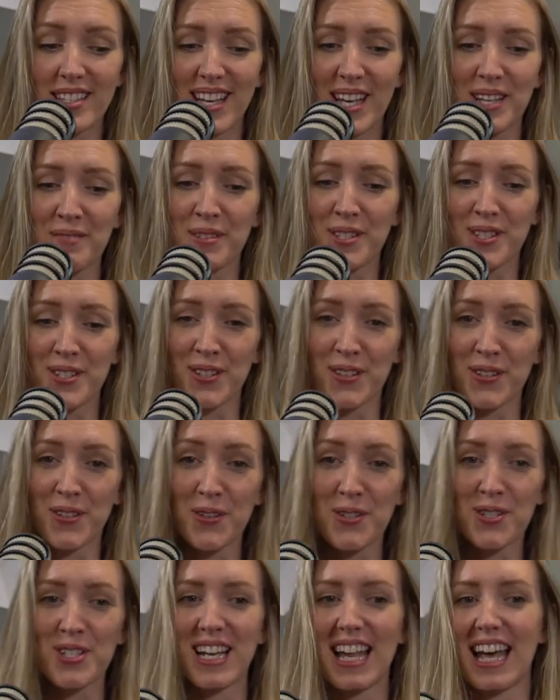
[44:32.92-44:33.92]
statements are
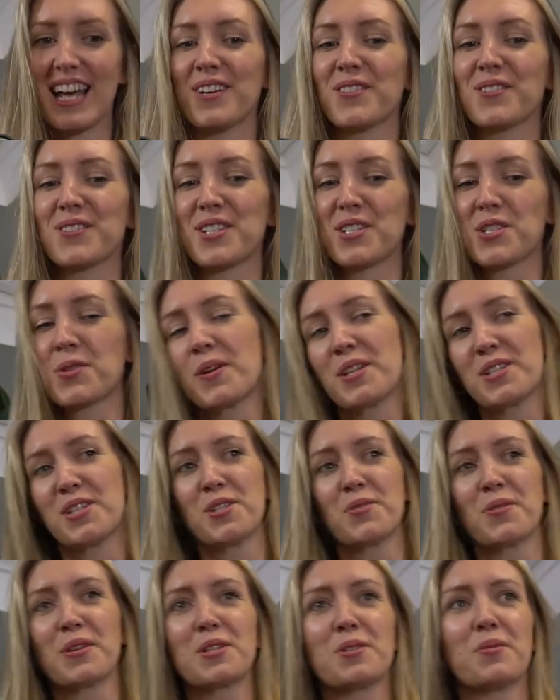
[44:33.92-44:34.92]
not allowed in
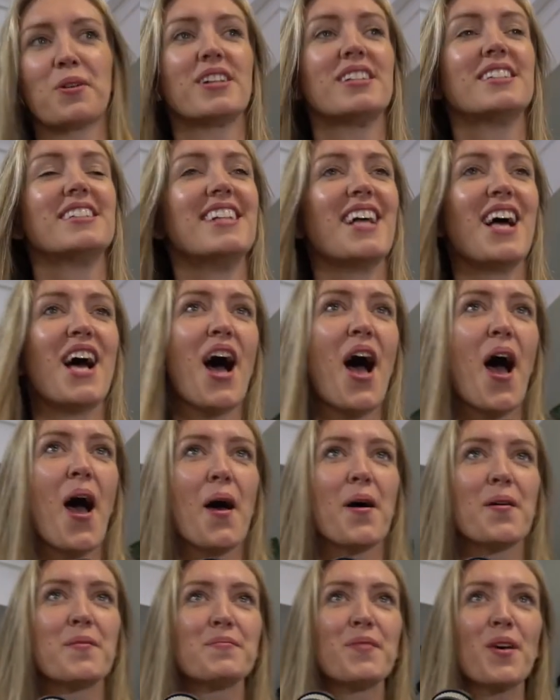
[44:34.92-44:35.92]
2021.
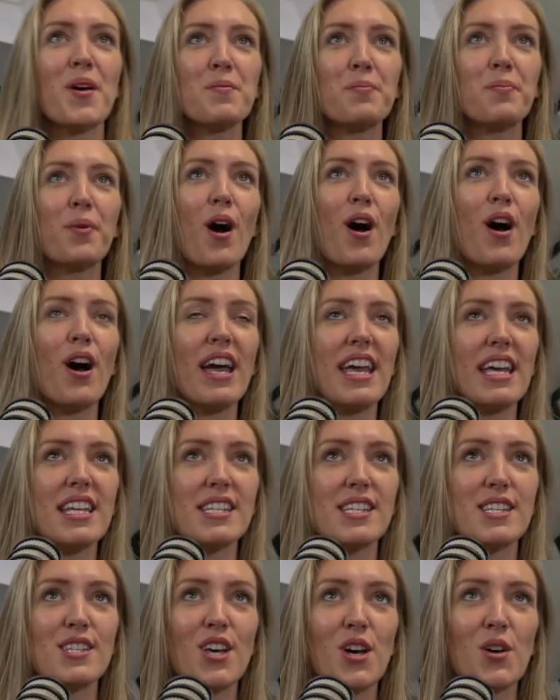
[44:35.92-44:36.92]
Um, but
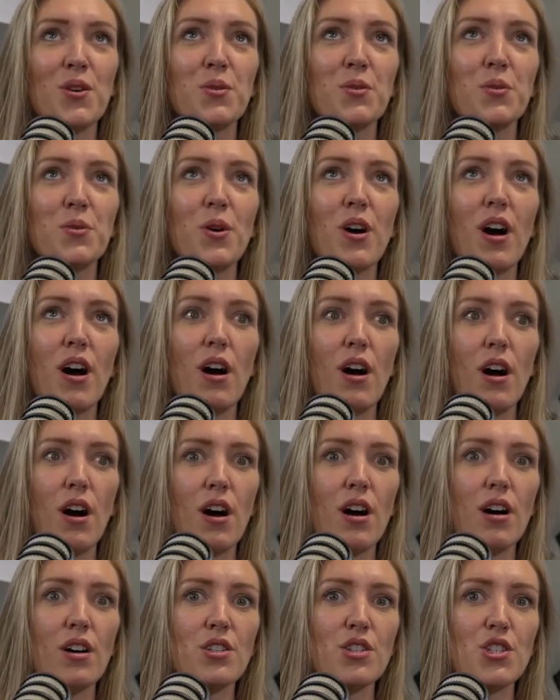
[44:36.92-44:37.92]
it's so
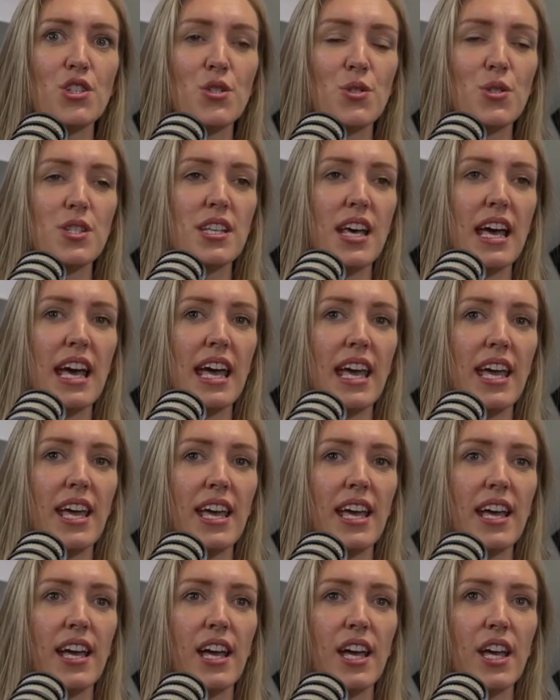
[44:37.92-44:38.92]
hard to
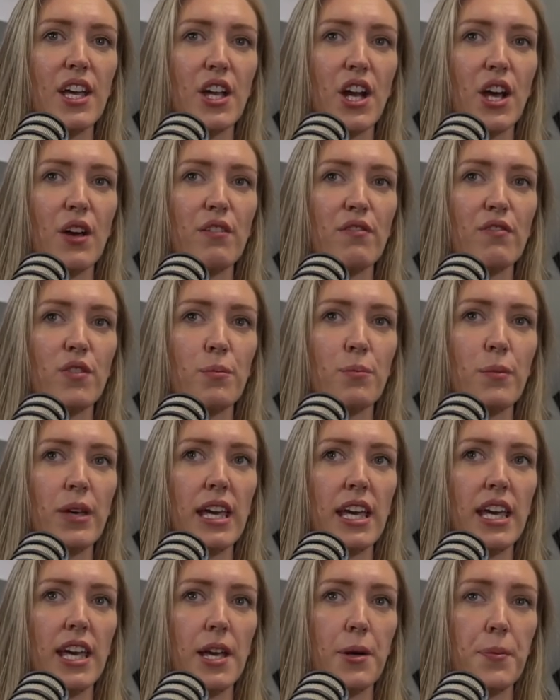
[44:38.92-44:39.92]
say, you know, for
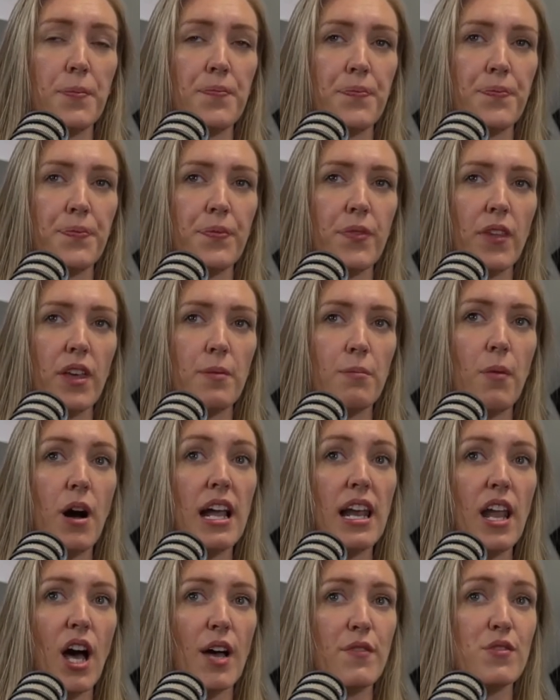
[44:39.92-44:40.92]
me, my
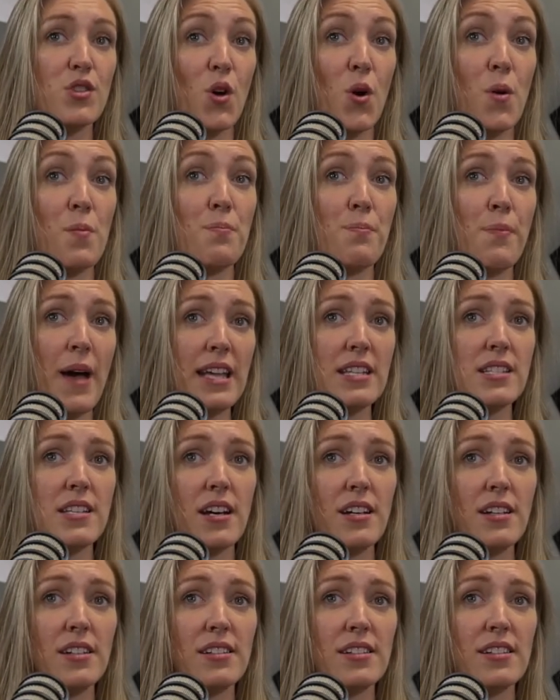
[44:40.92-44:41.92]
life's got
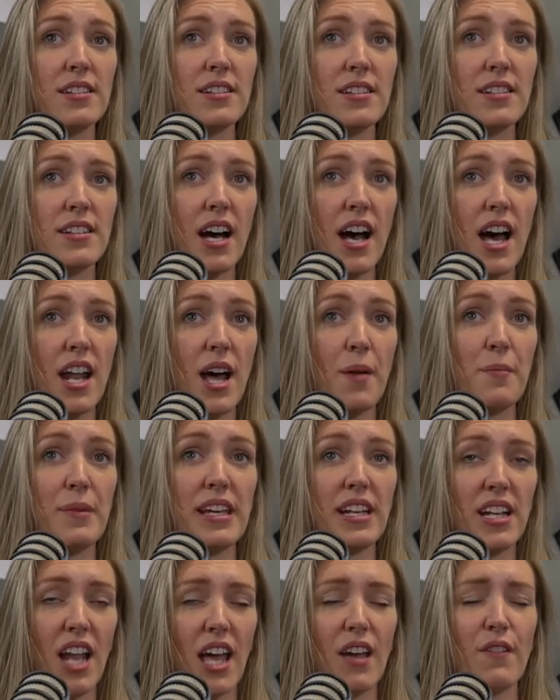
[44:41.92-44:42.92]
better and I
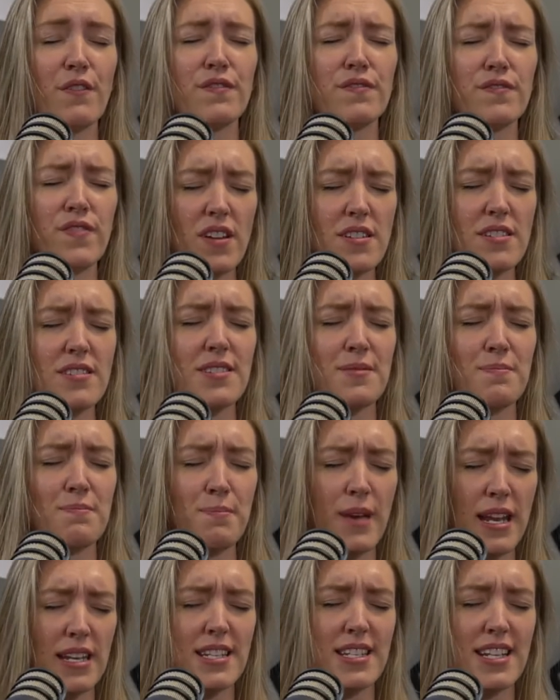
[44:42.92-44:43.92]
mean, like,
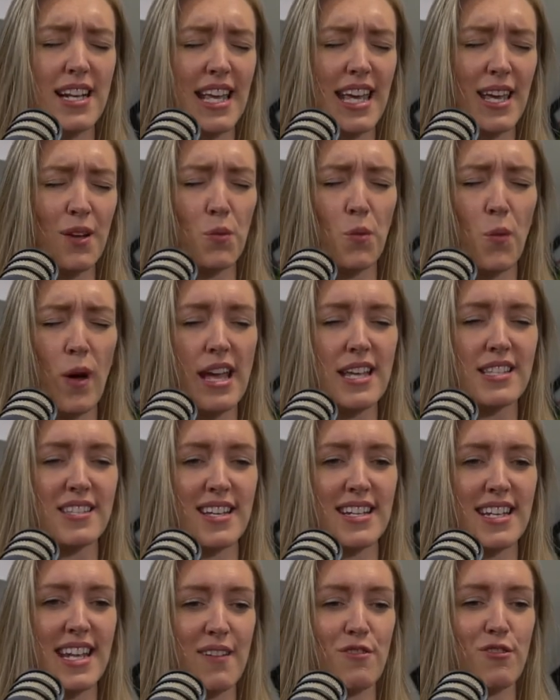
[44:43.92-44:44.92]
fundamentally in ways I
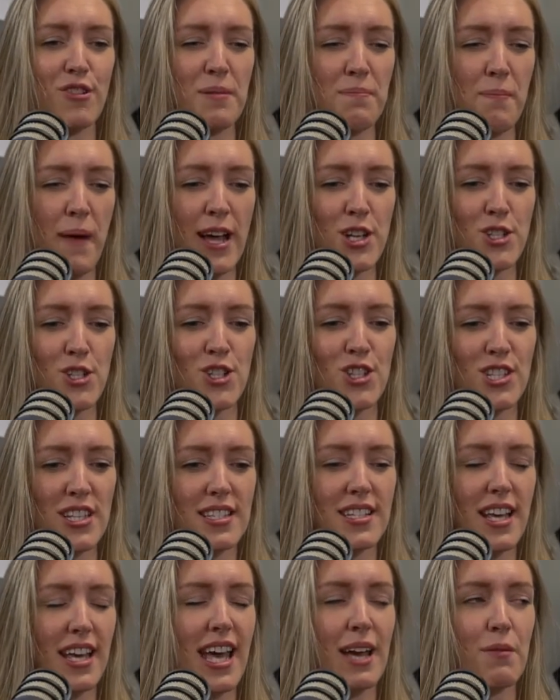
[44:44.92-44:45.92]
never imagined
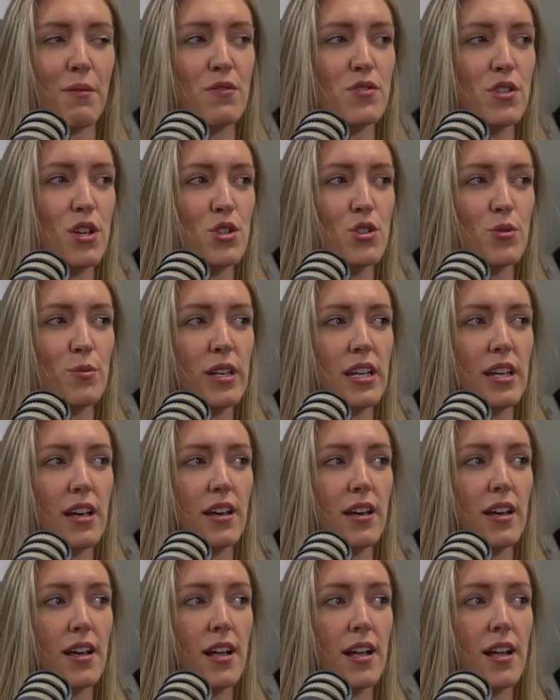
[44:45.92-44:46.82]
since I came off social media.